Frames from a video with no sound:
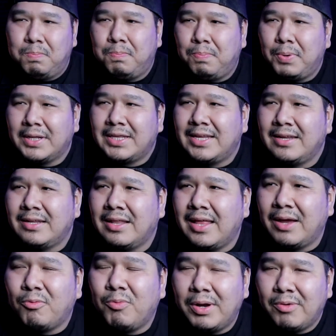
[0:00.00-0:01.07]
But then,
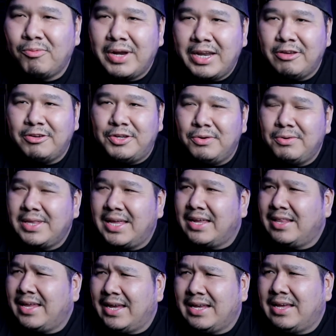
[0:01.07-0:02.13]
like, when you do that,
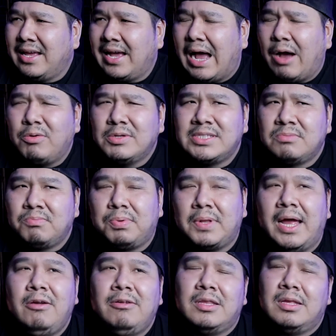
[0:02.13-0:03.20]
like, I wasn't
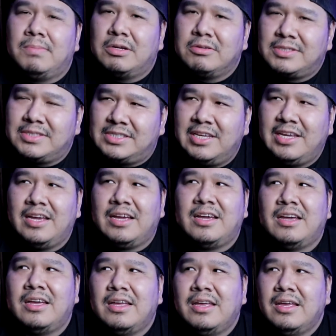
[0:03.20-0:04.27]
playing with him. I was
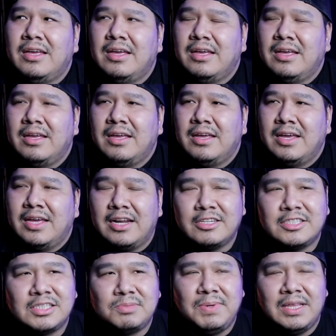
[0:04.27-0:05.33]
sick. And I'll
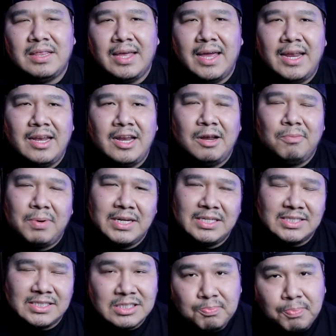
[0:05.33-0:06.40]
just be laying there, but he's
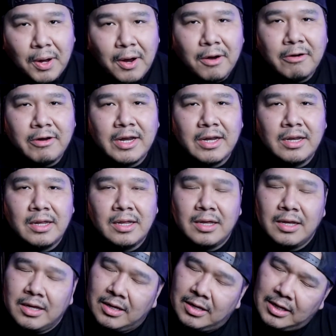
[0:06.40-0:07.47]
just purring.
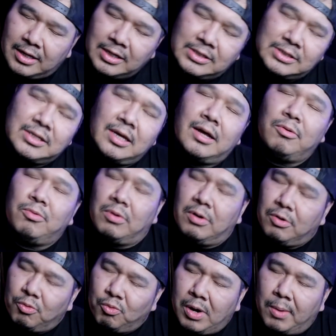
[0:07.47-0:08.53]
He's all
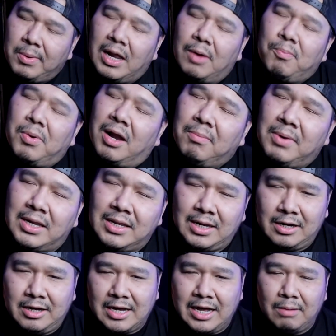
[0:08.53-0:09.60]
rubbing up on me, then
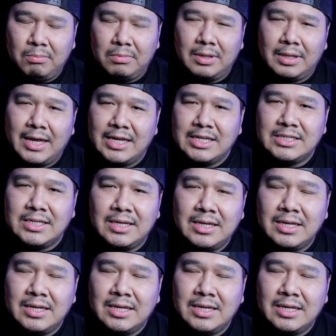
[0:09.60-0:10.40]
he'd come lay